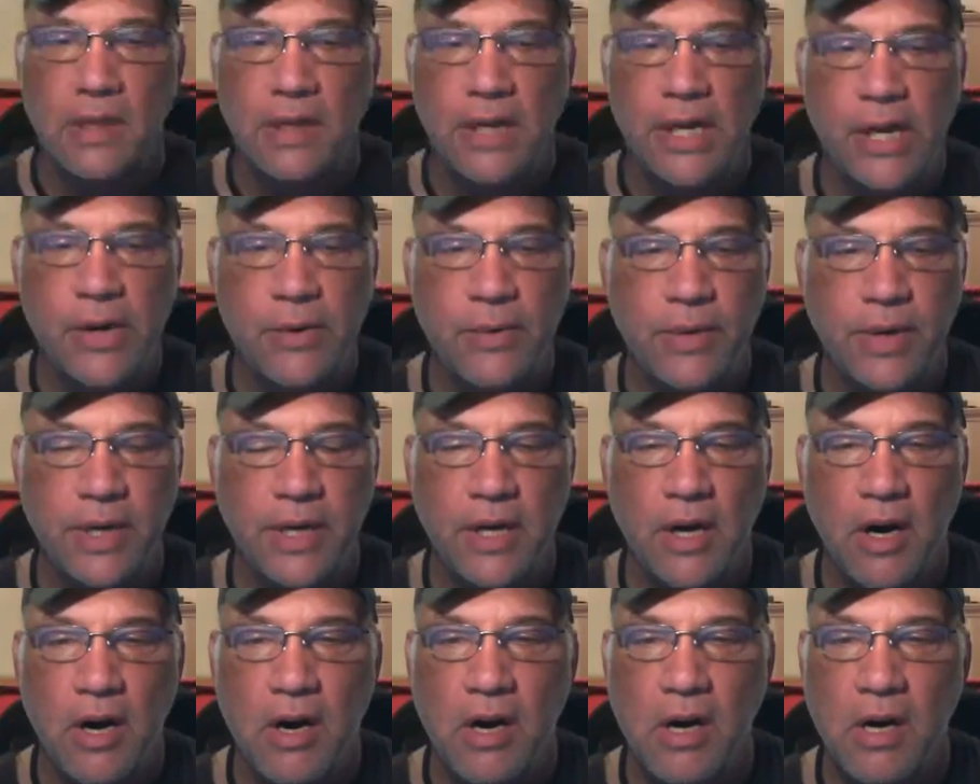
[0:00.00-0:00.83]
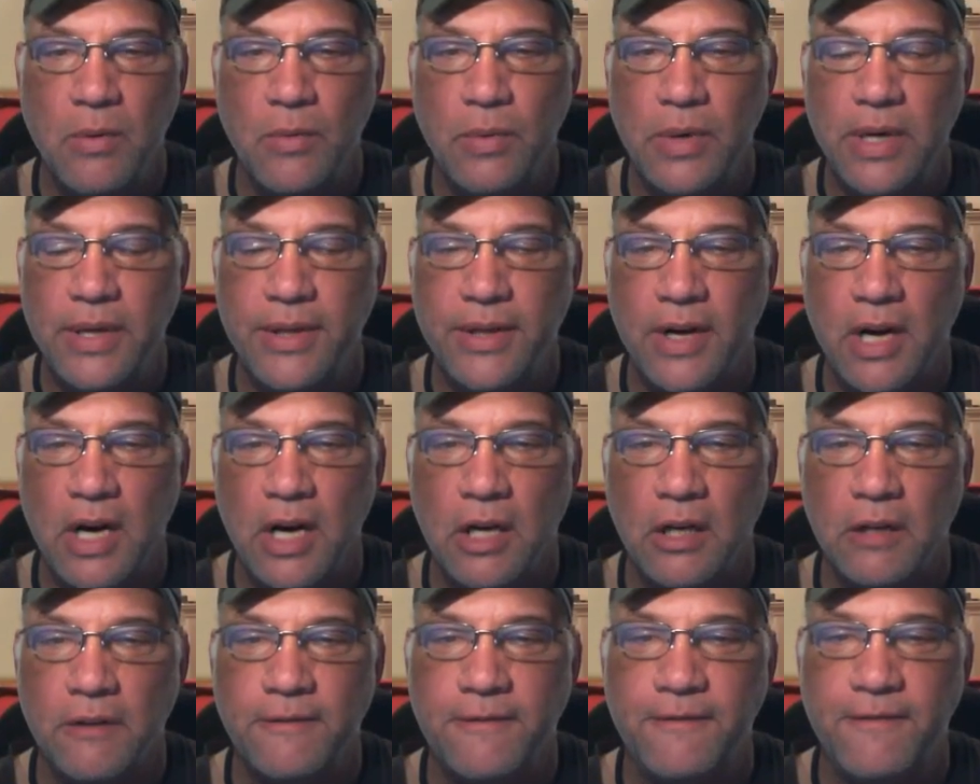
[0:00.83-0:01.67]
Here we are with
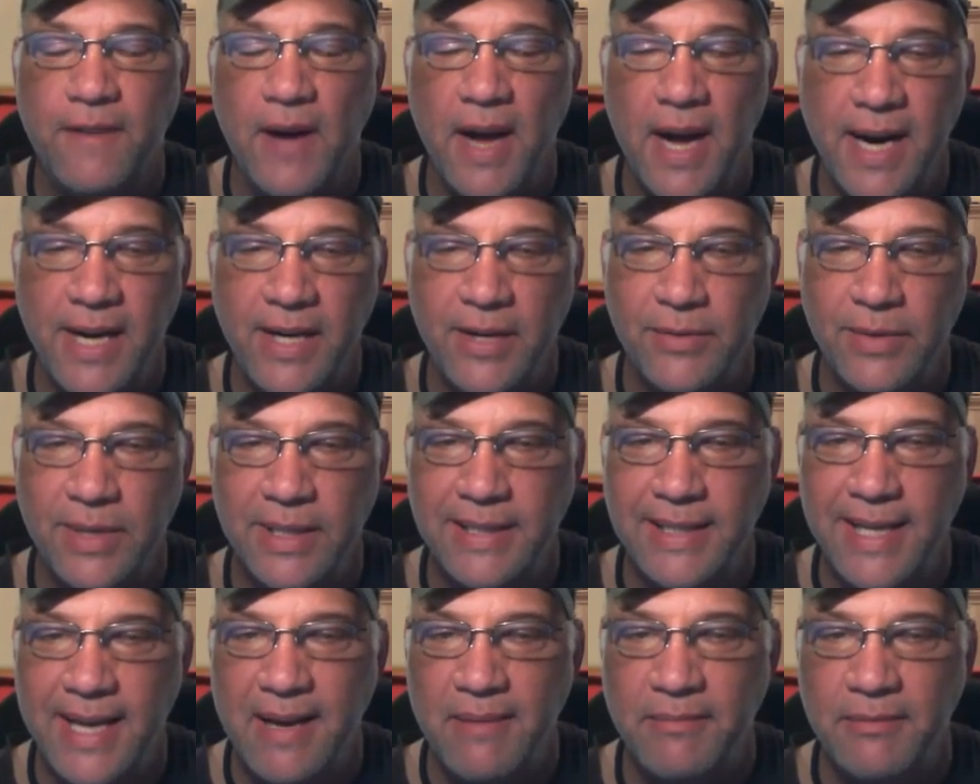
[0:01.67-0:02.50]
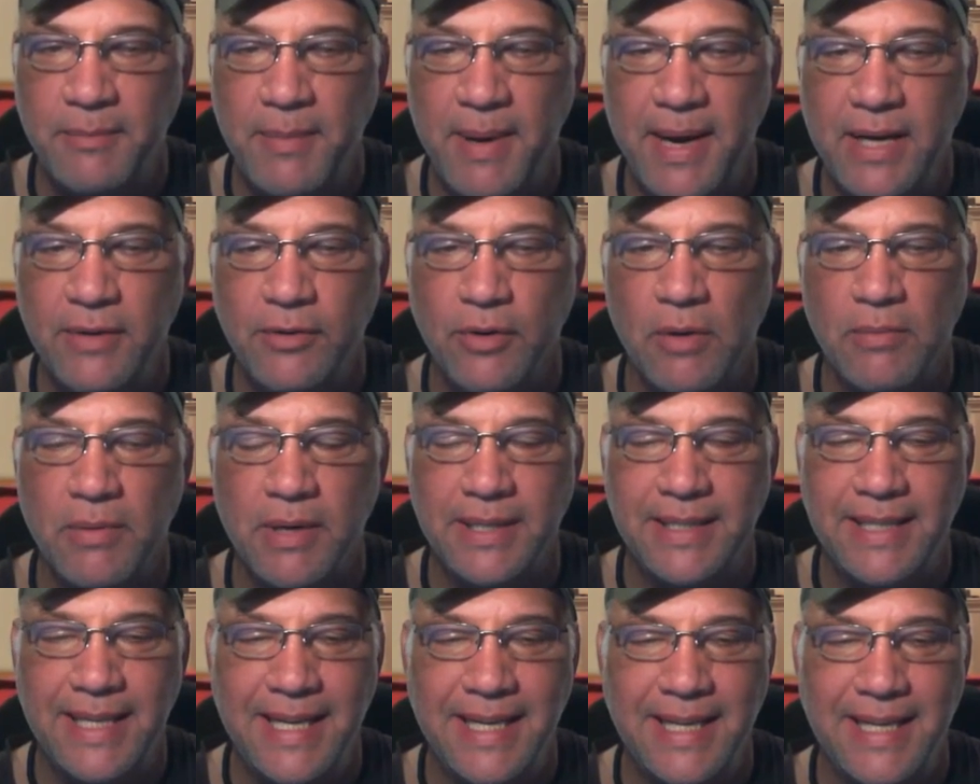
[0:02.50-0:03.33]
our final attempt. Pedro
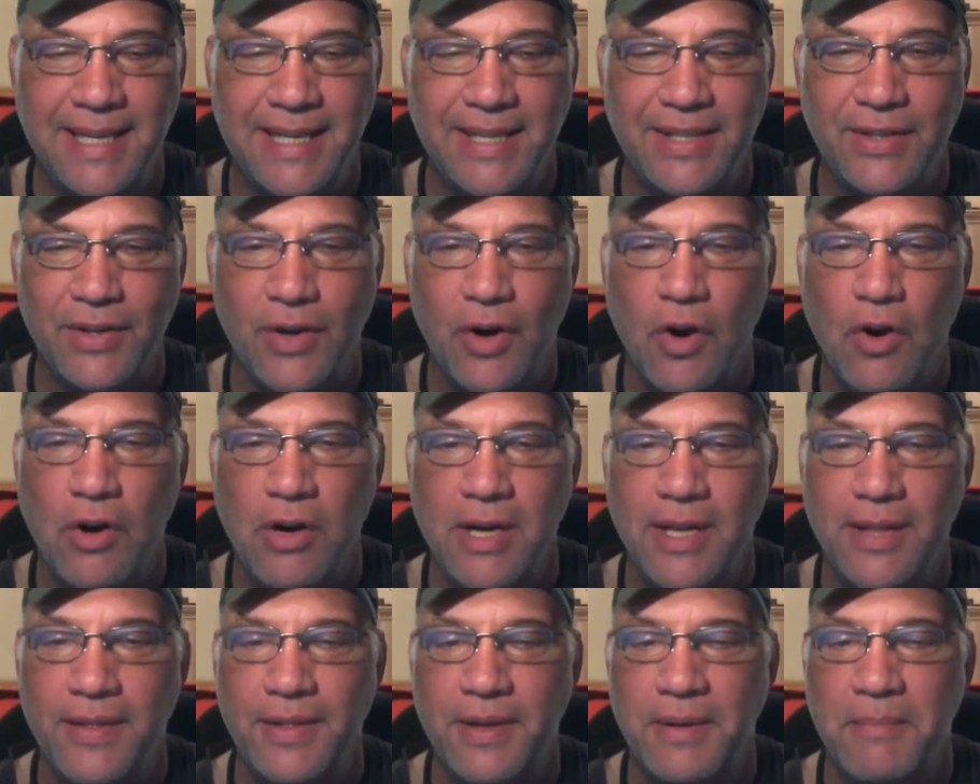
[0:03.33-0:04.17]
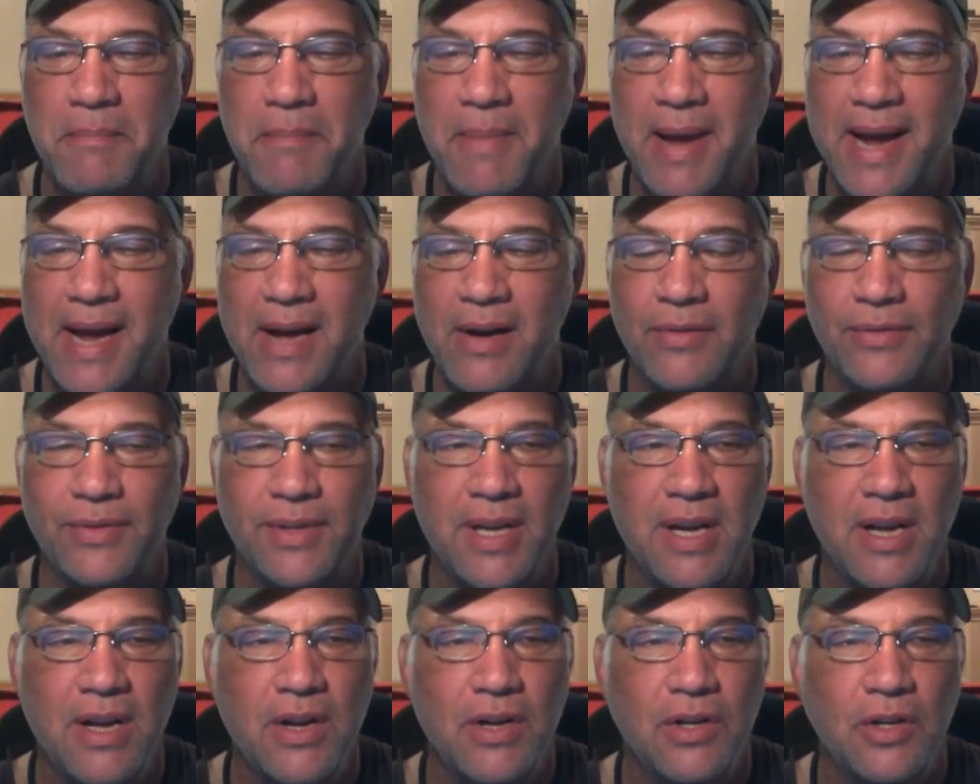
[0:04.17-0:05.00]
Martinez on the mound
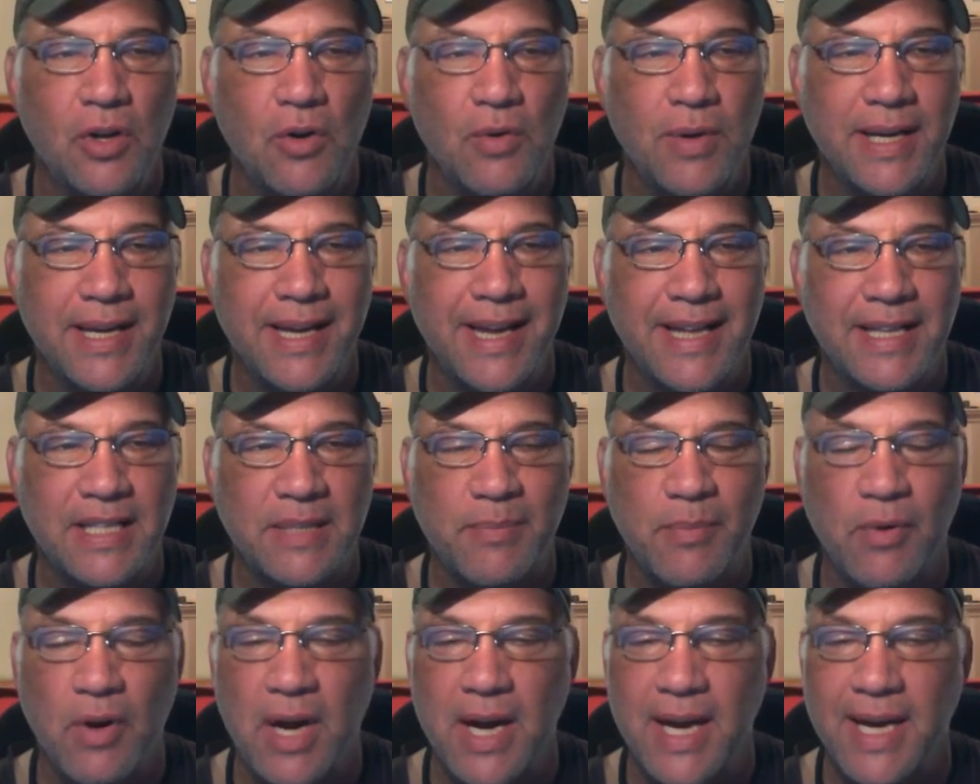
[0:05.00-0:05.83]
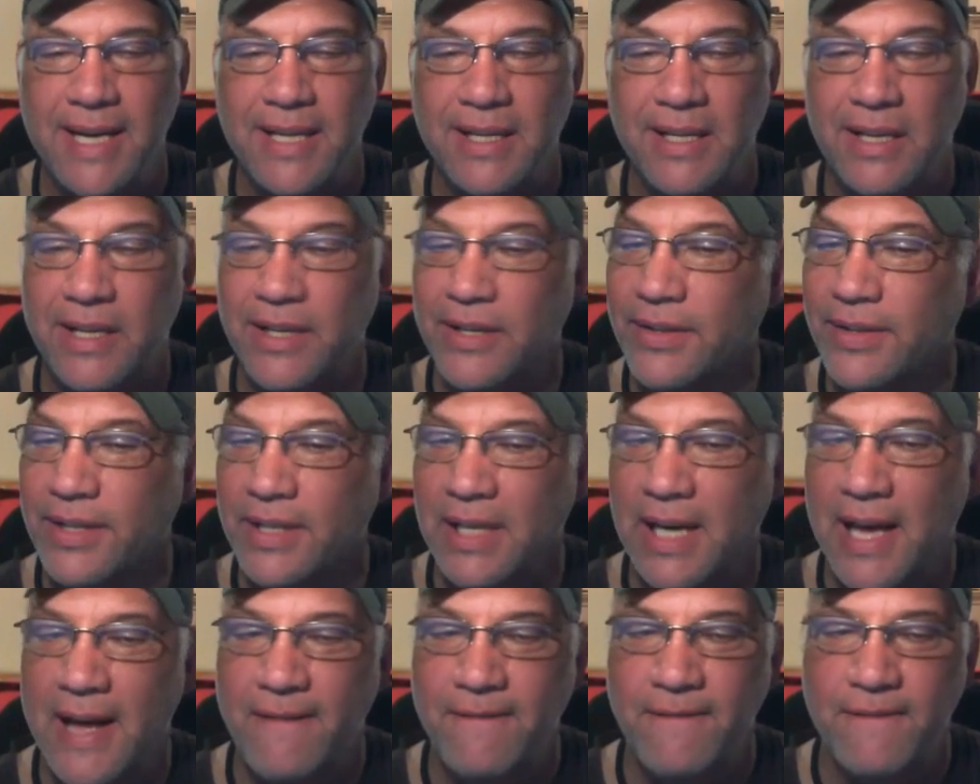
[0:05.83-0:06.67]
going against Brian Hunter, the
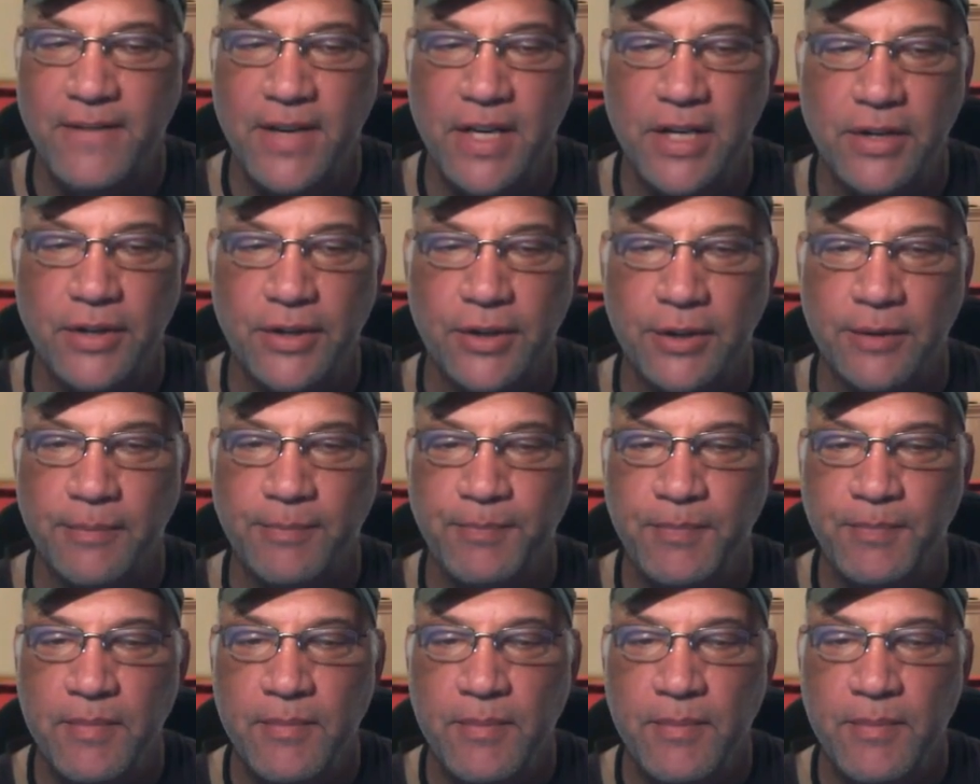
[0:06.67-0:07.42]
left fielder.